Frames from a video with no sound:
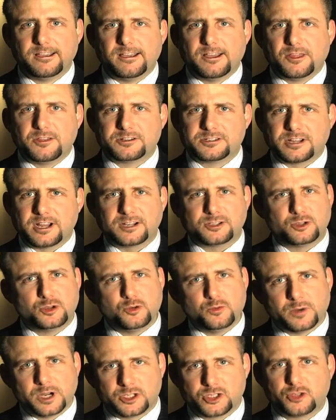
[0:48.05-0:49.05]
there's not too
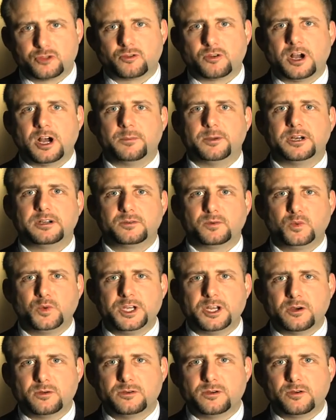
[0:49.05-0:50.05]
much drama. We
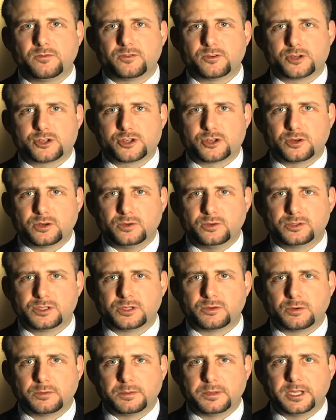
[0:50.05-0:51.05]
don't know for sure who's going
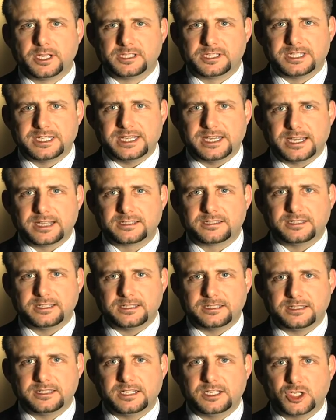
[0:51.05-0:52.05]
to replace
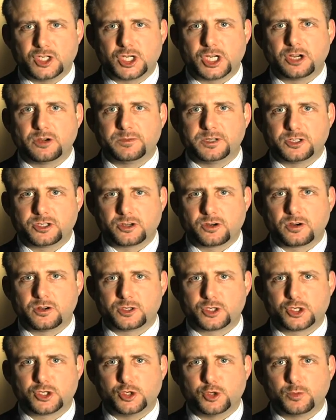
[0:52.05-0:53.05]
DSCC Chairman
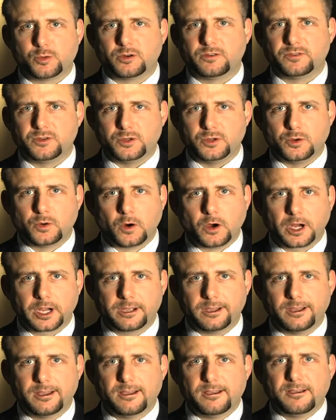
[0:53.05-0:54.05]
Charles Schumer of New
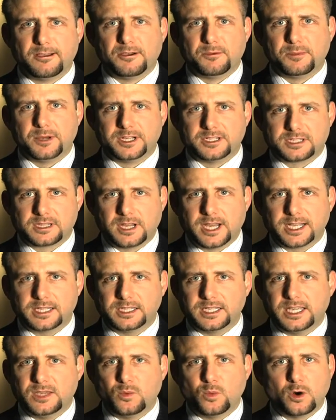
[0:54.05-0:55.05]
York, but it's
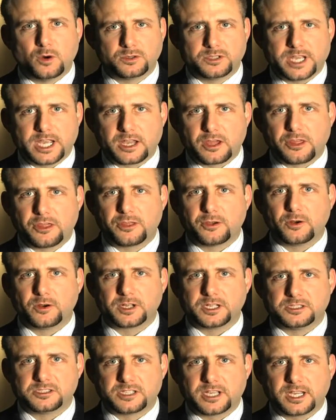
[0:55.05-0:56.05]
likely he won't take a third
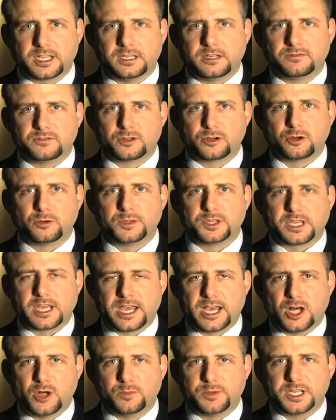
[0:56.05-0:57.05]
consecutive term at the
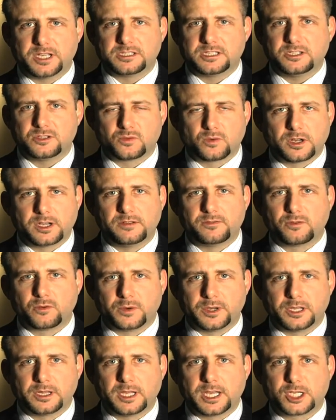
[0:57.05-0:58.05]
helm because he's running for
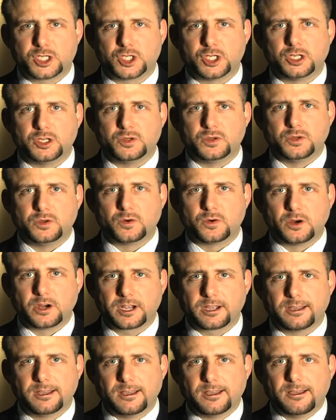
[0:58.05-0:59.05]
re-election in New
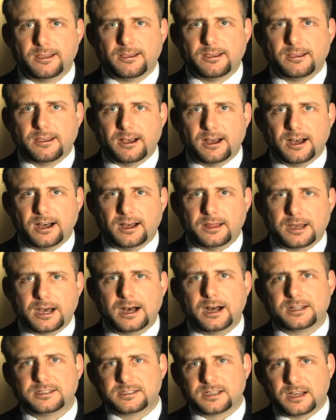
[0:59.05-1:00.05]
York.
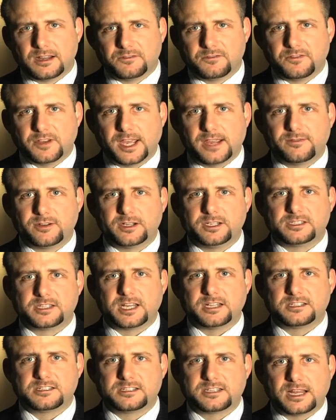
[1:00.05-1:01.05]
Odds-on favorite is
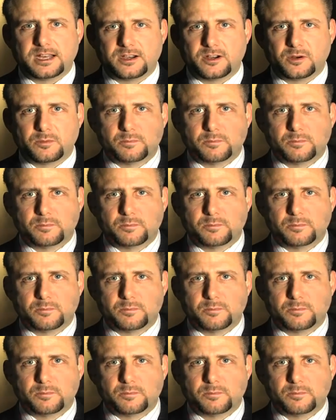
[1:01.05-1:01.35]
that Senator